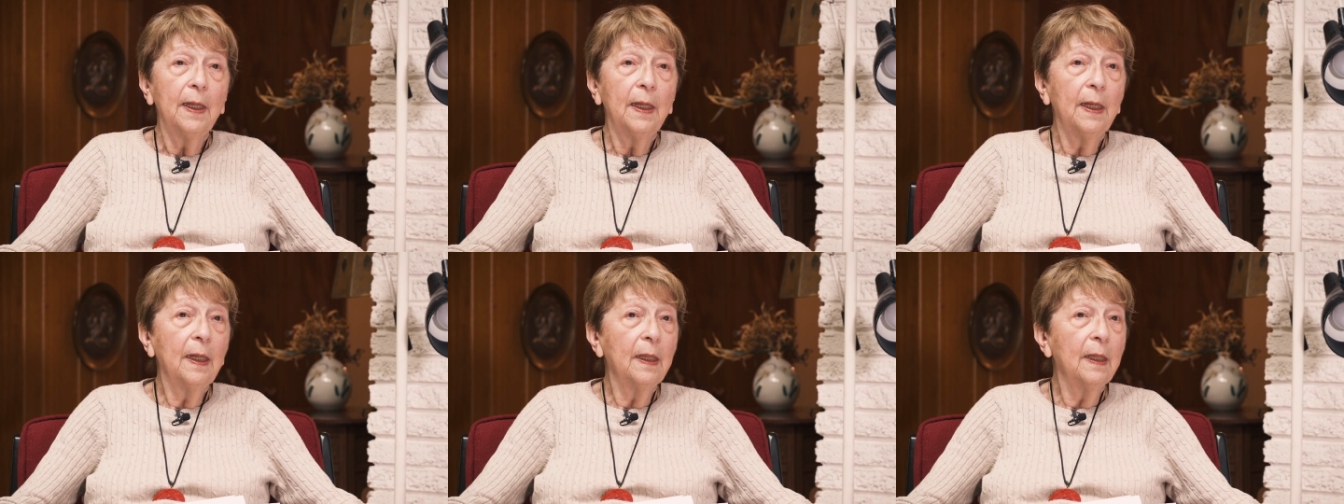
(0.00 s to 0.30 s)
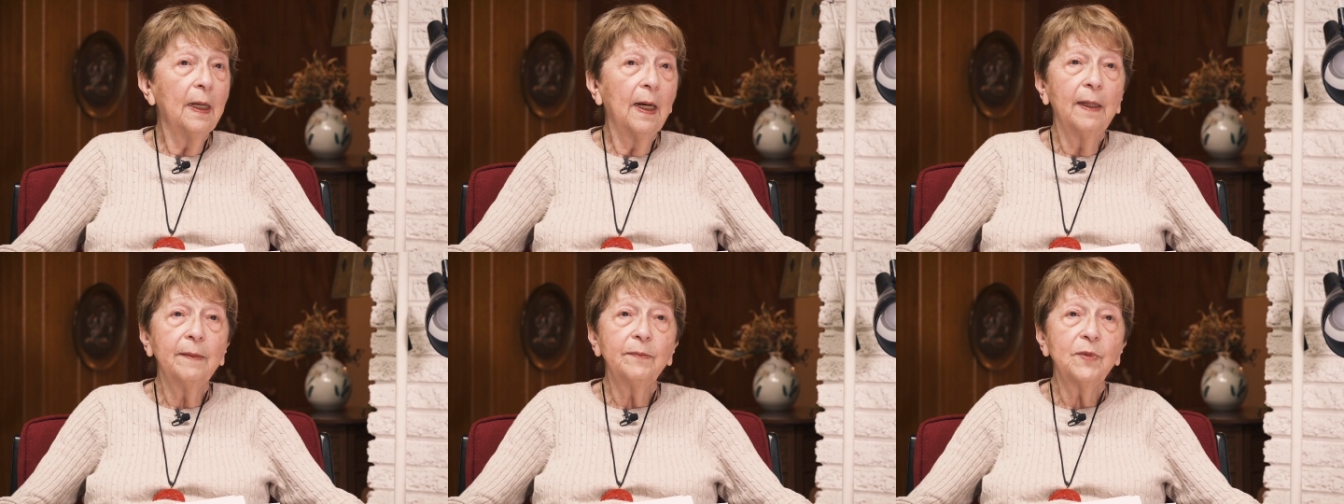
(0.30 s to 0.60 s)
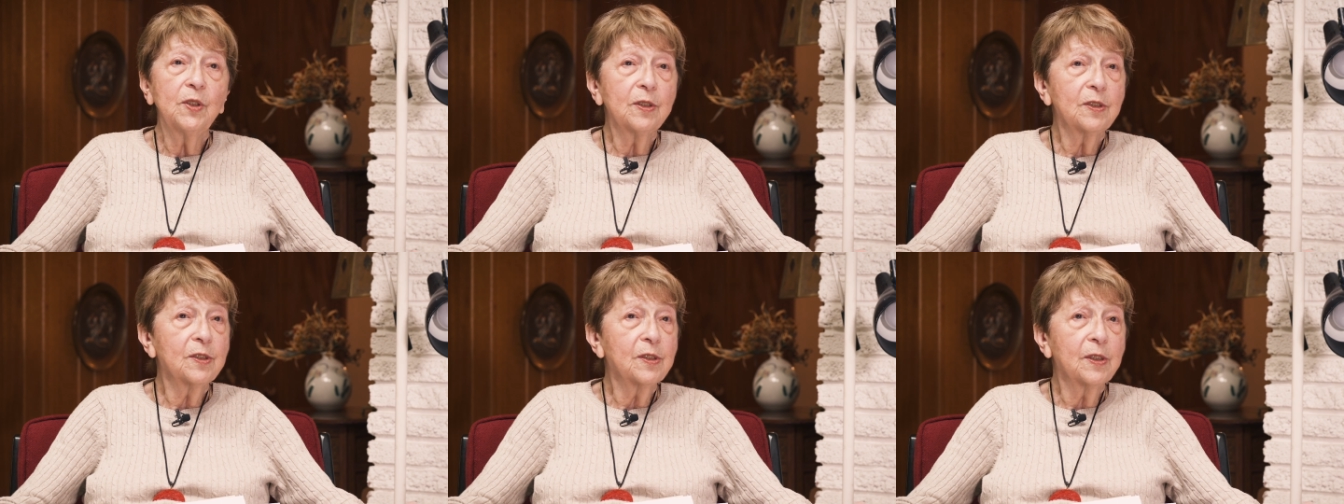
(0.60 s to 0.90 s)
And I'm
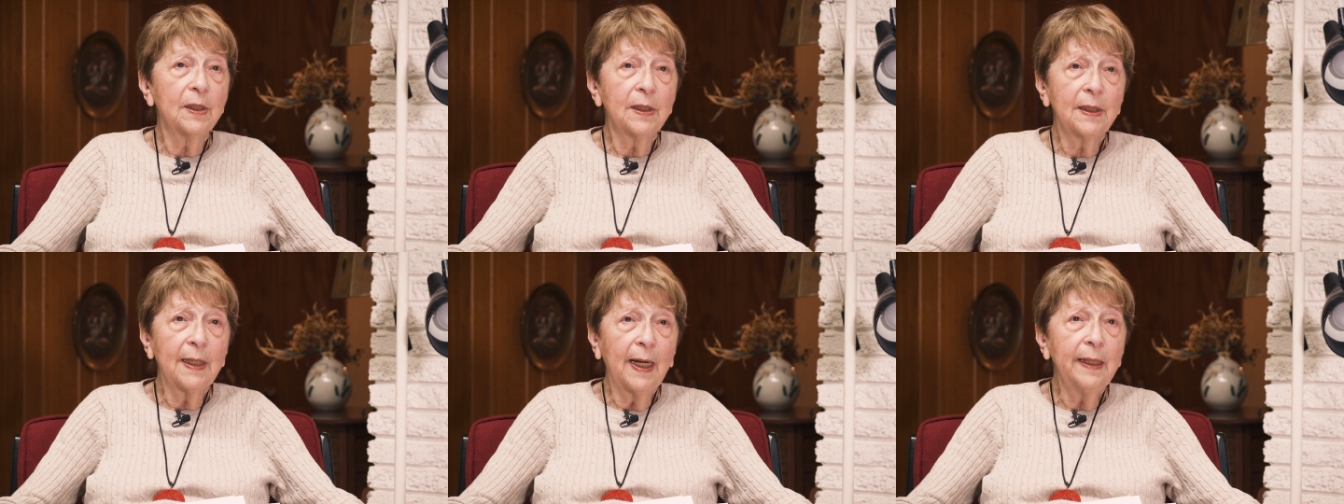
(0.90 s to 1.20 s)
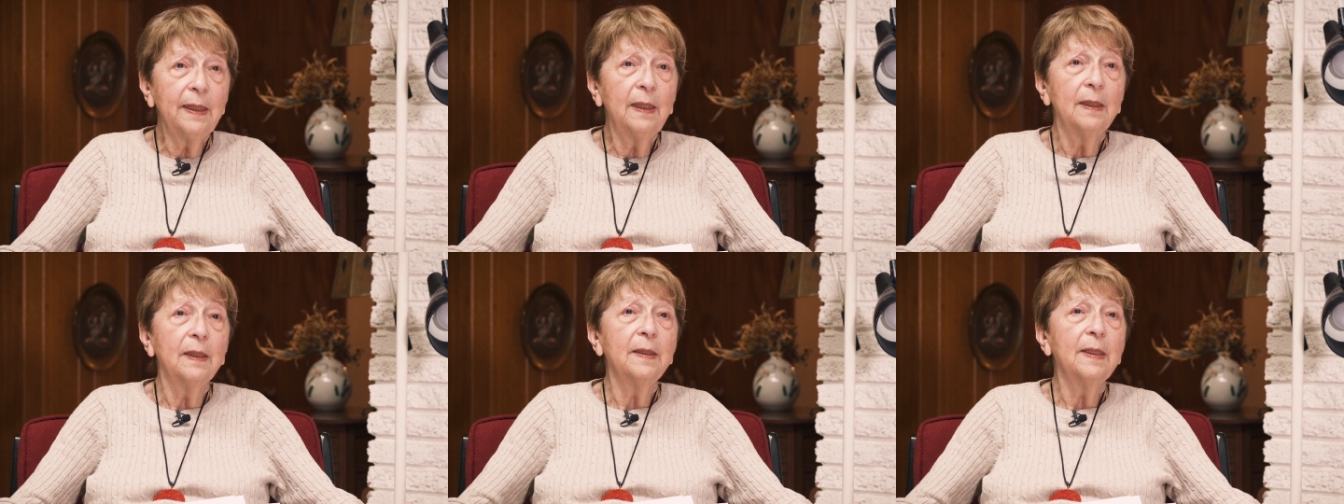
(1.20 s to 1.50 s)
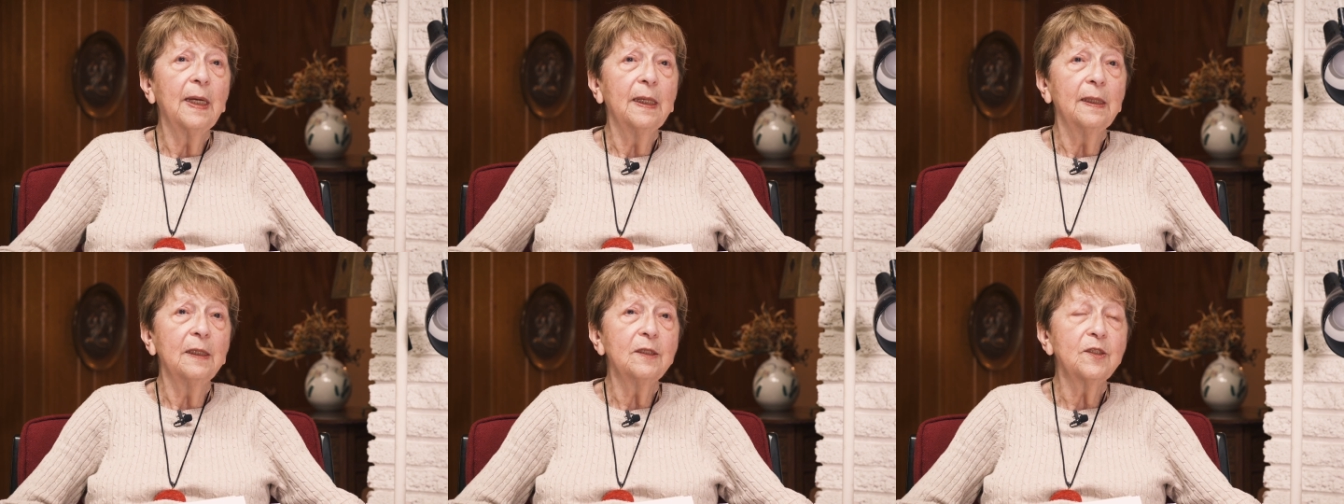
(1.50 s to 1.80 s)
just delighted
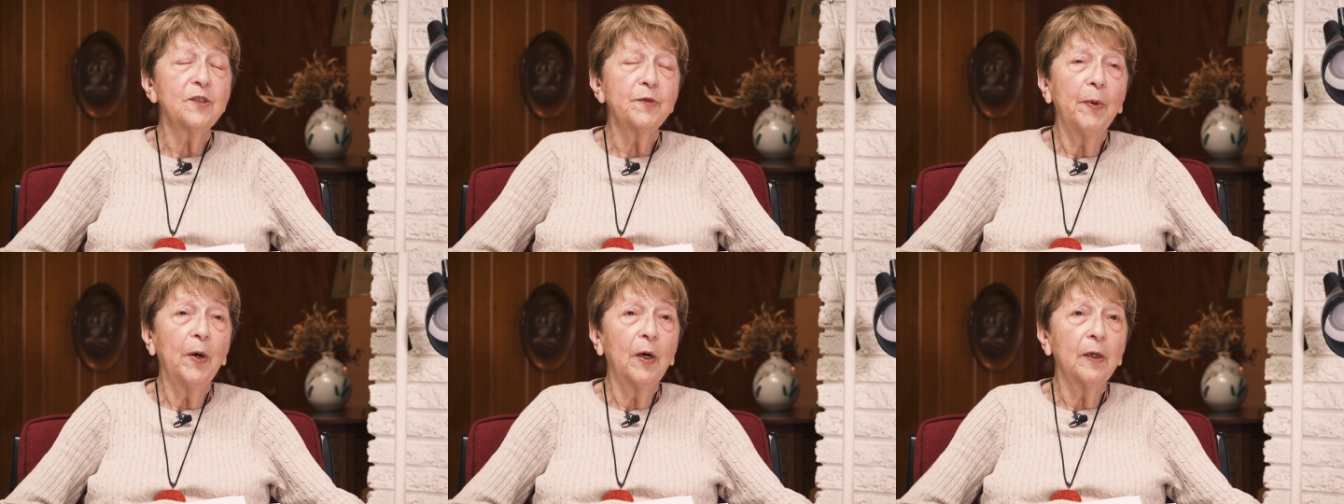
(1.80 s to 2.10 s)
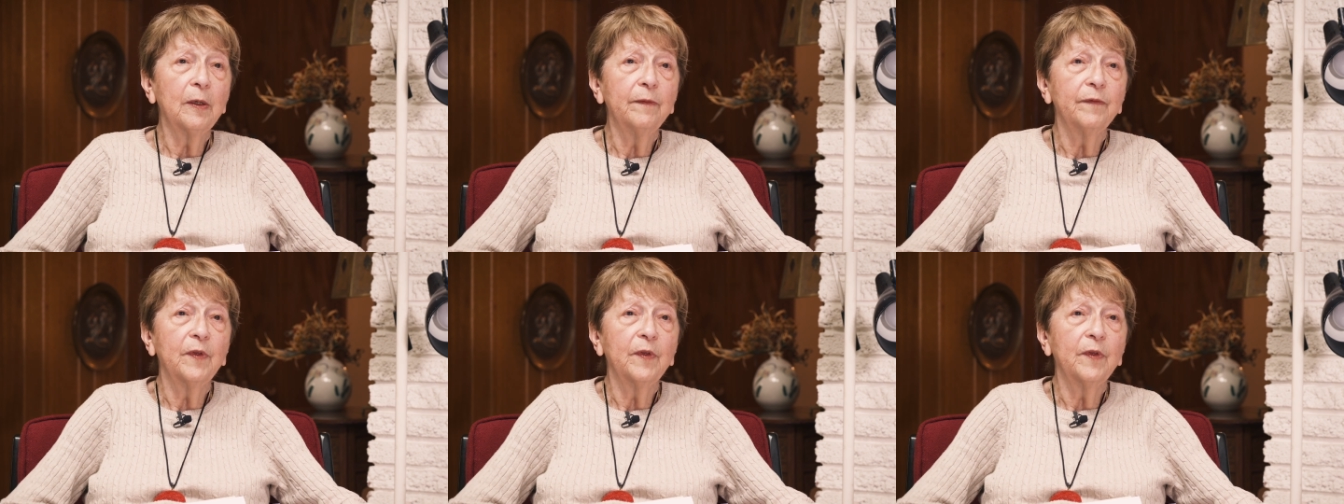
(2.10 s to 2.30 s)
that it's part